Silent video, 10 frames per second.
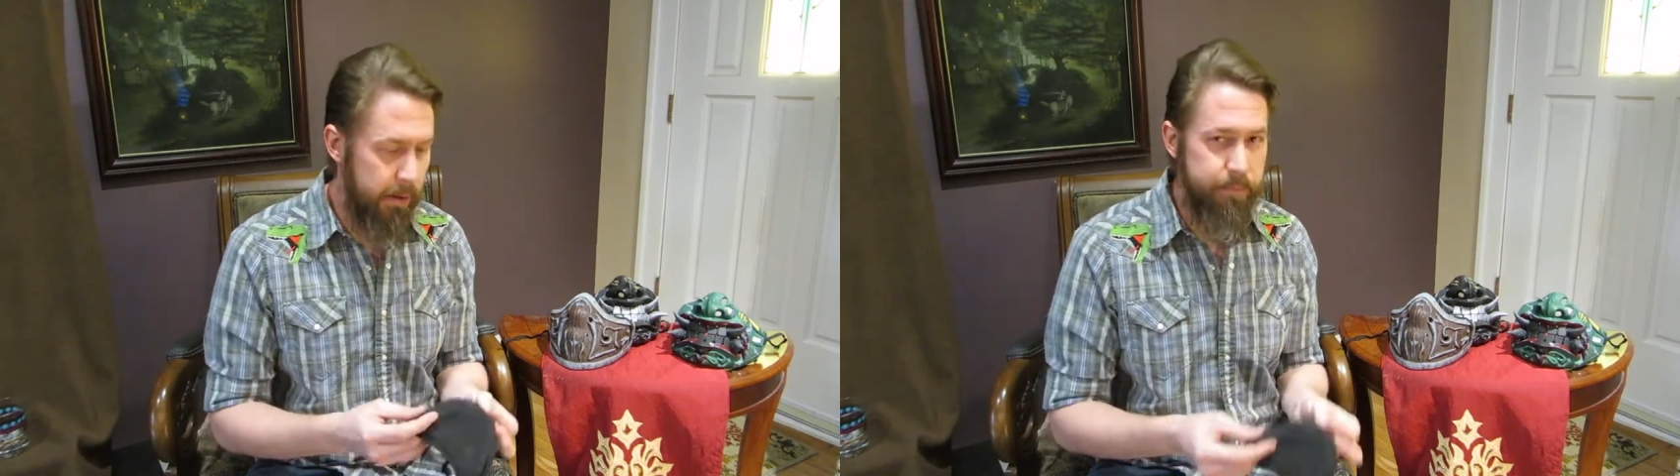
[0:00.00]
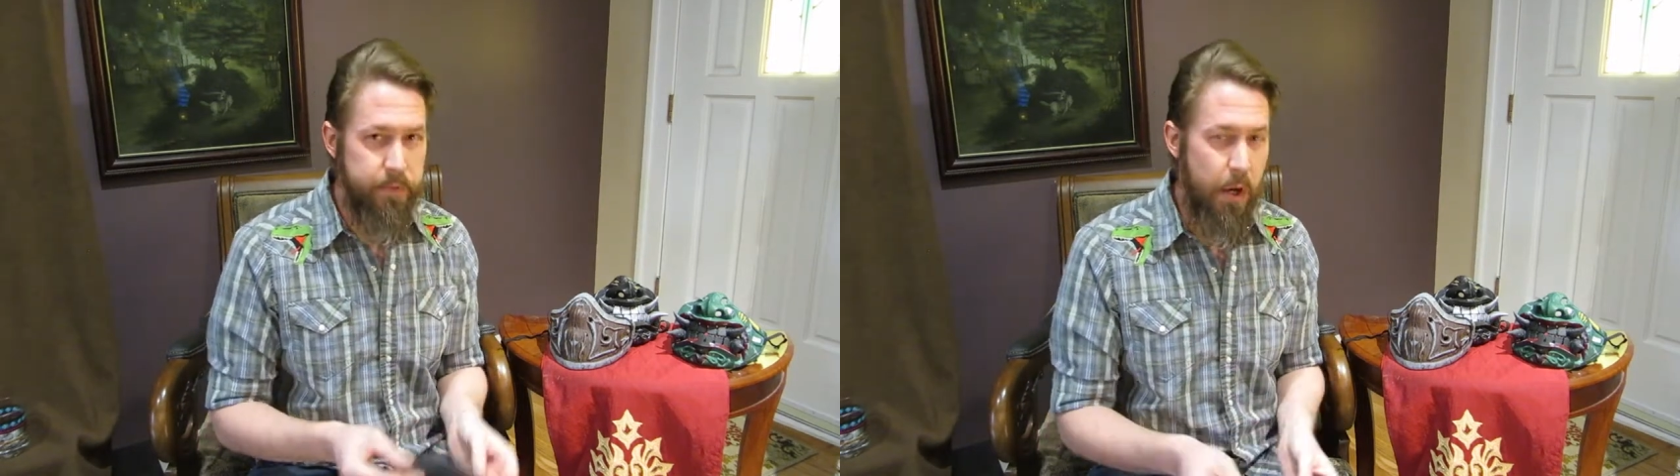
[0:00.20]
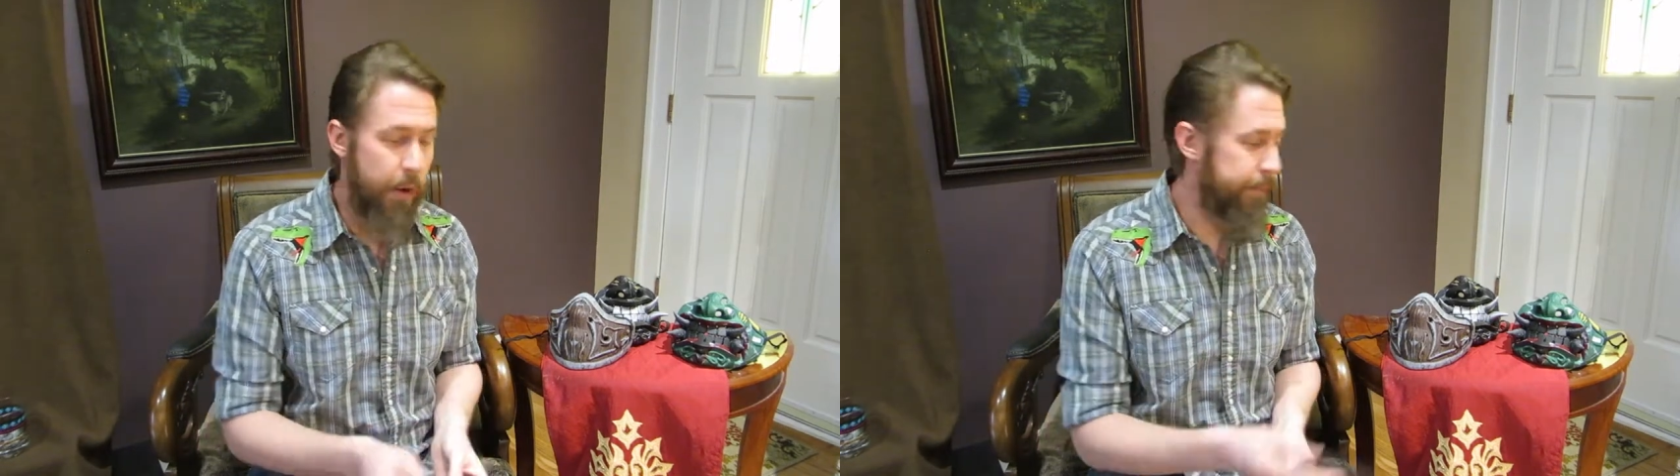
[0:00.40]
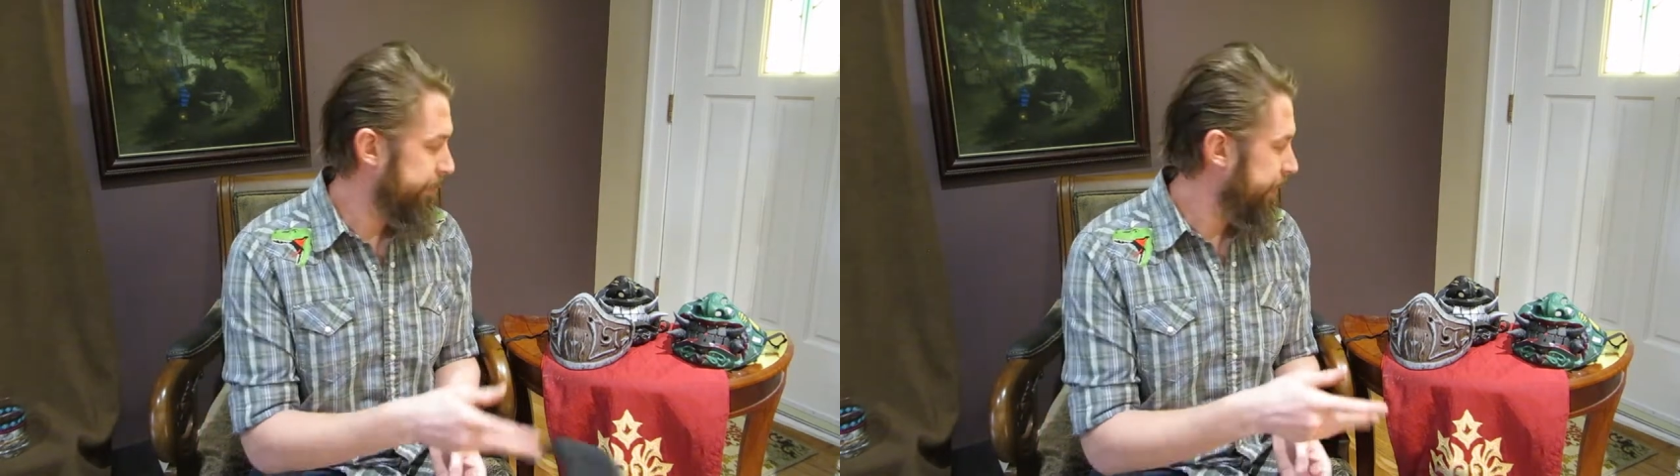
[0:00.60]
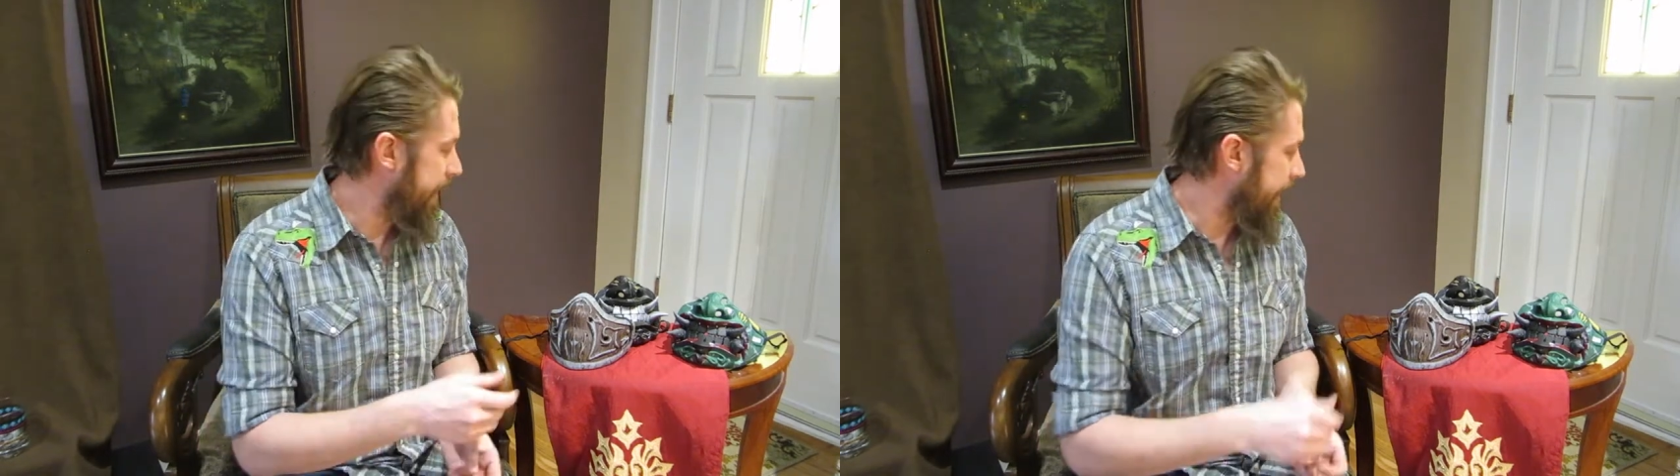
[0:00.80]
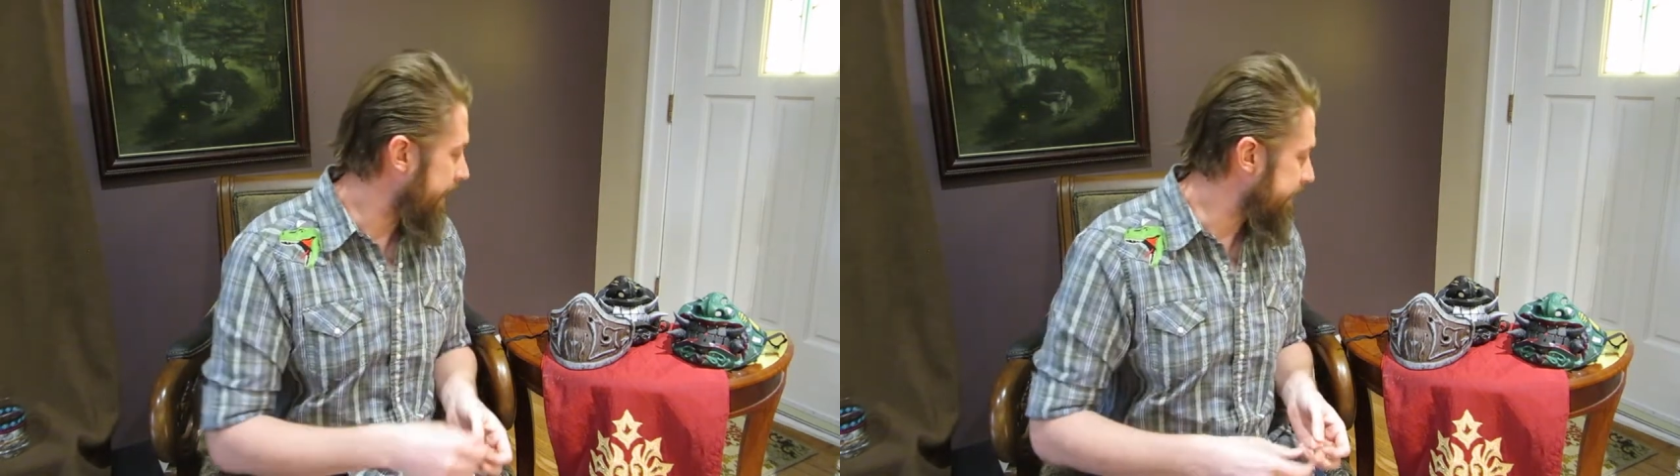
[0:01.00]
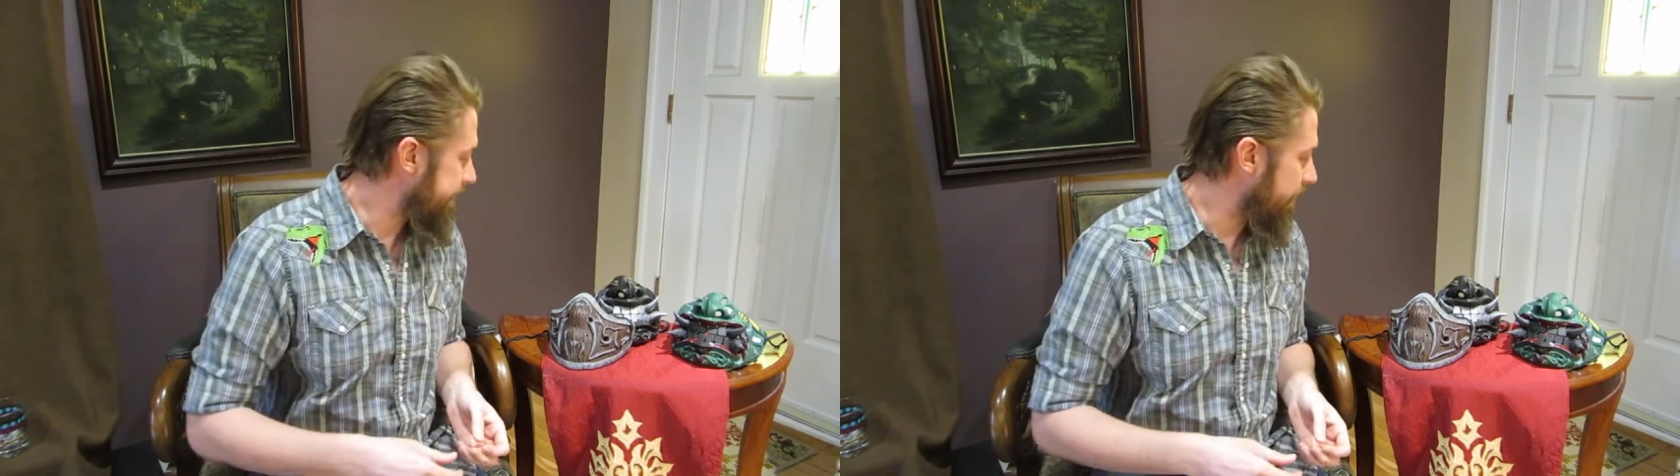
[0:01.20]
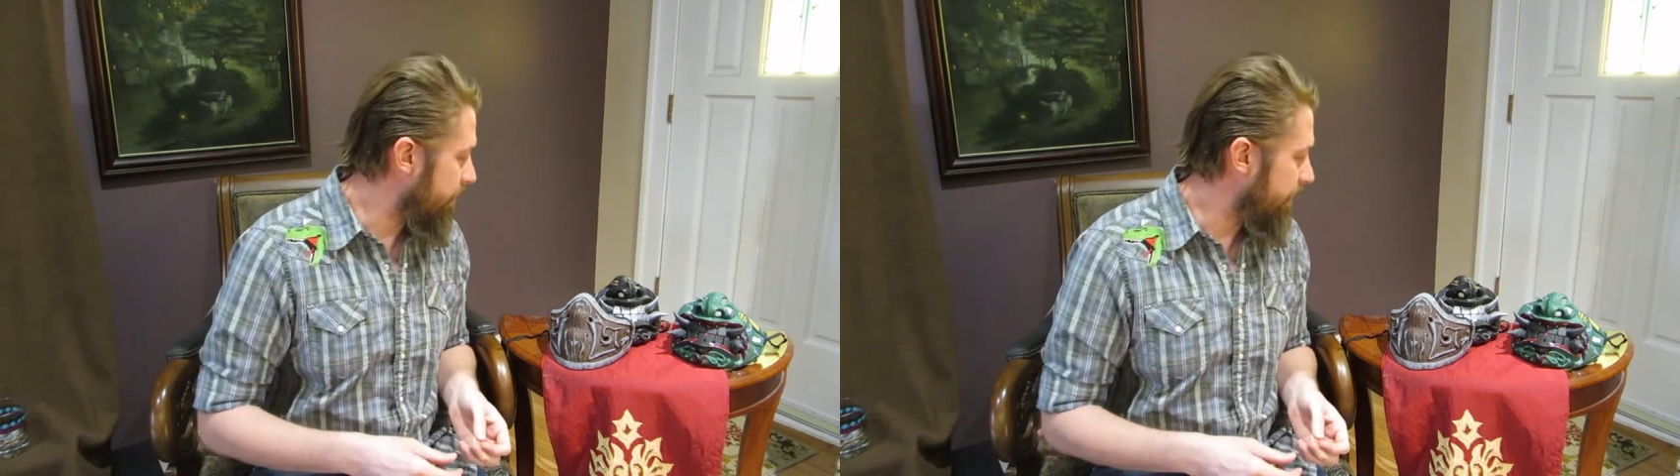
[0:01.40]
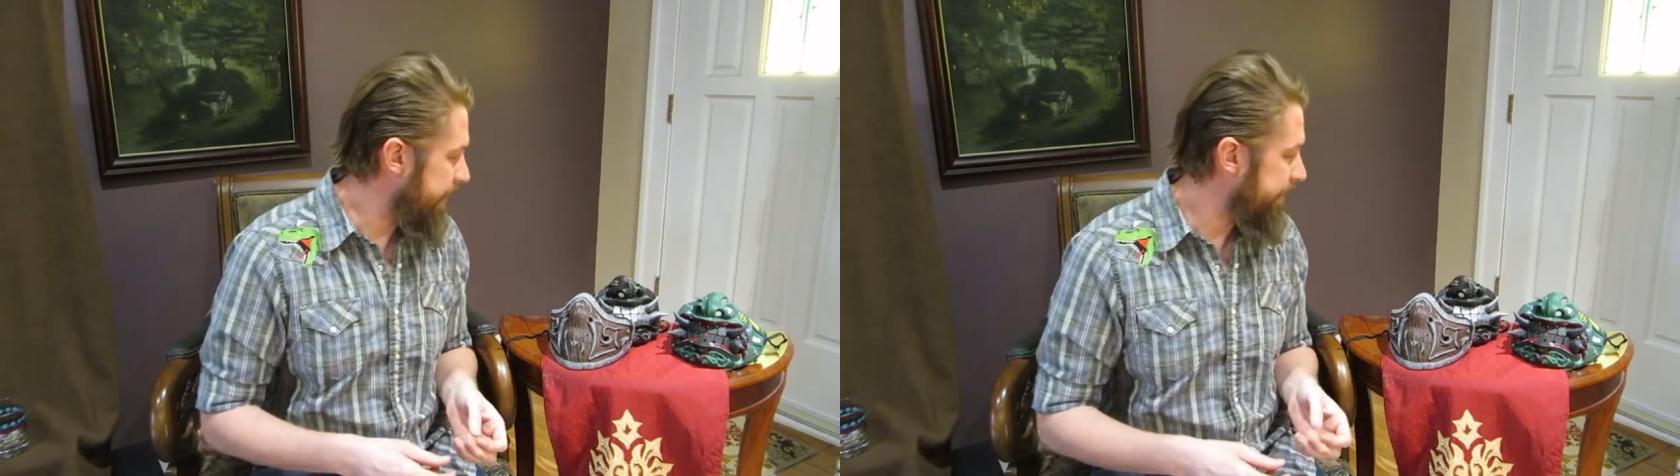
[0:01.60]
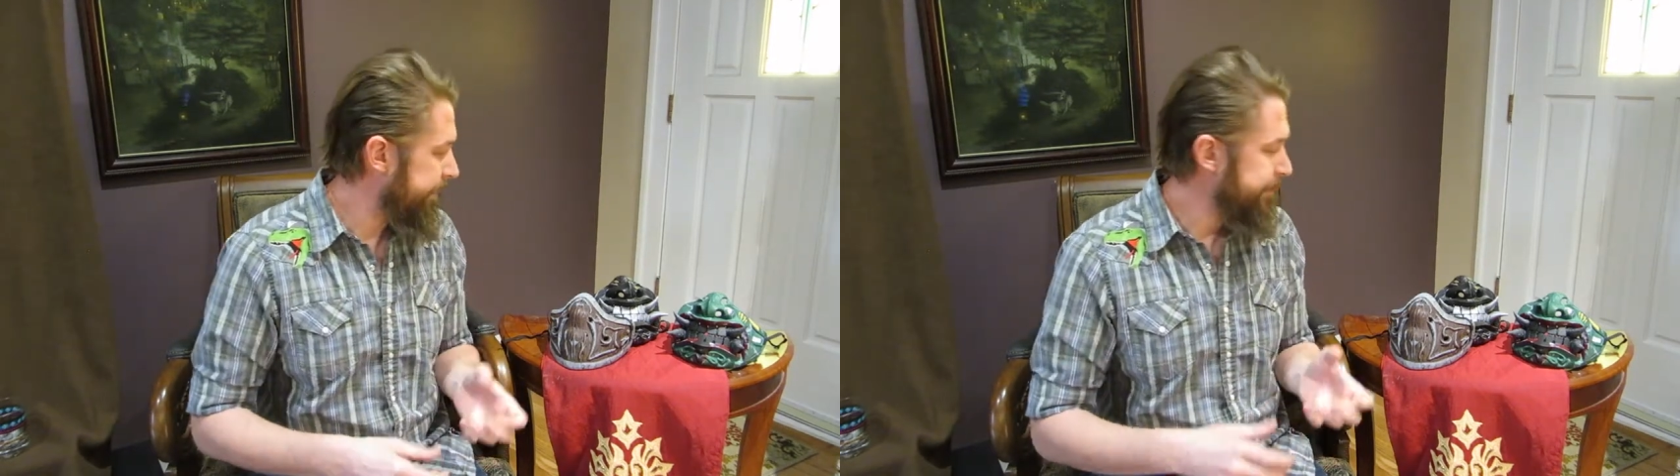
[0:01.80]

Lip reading: So that guy gets to go away.